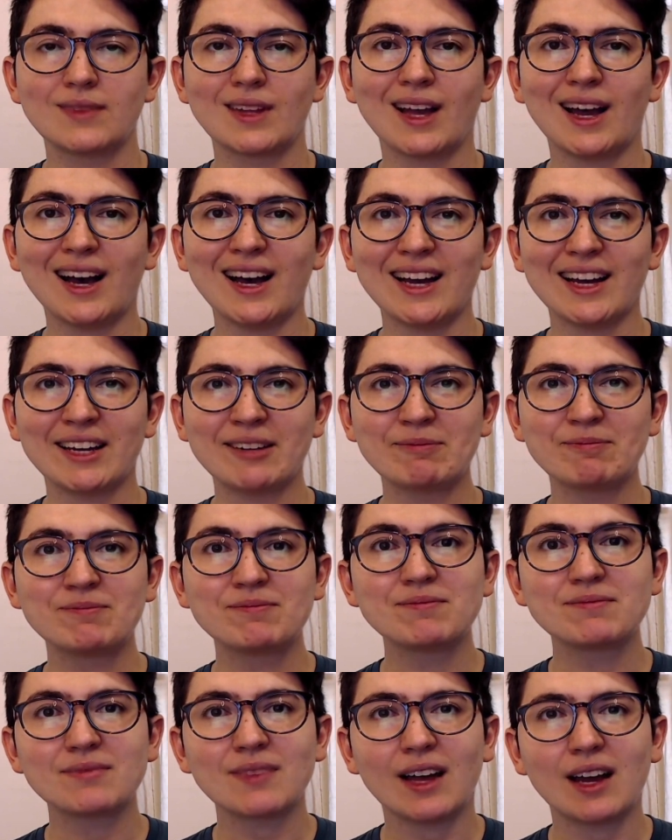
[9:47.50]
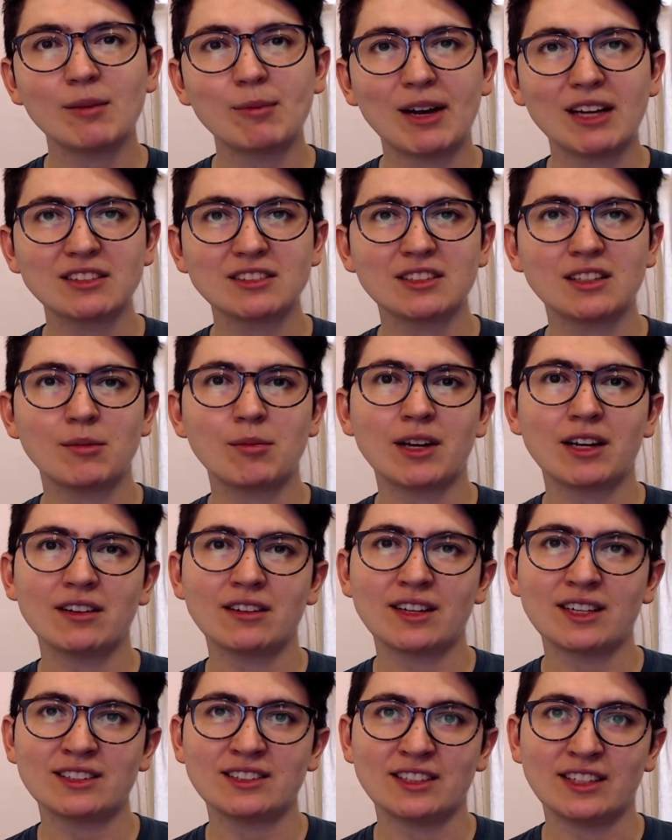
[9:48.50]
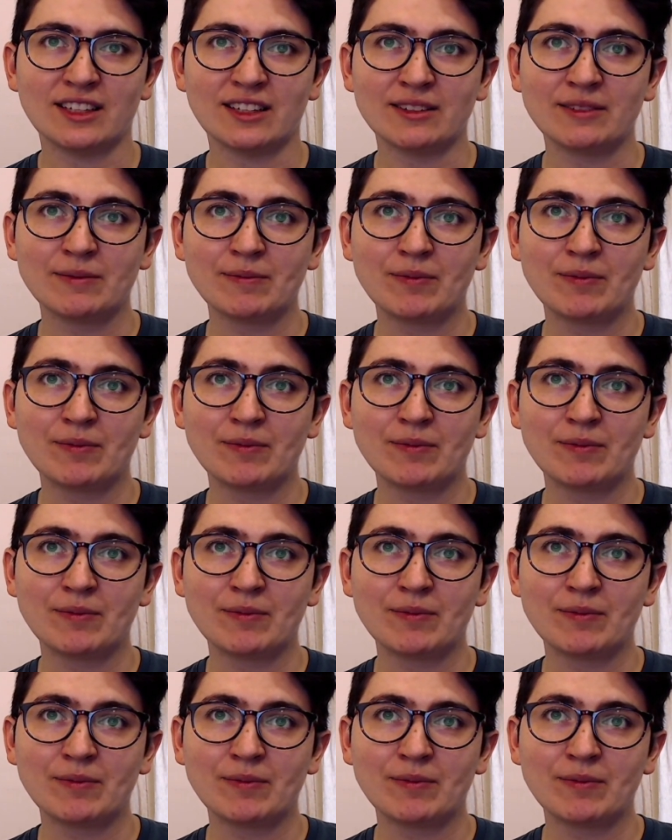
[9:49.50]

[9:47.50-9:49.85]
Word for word: Hi, I'm Alison Abreu Garcia,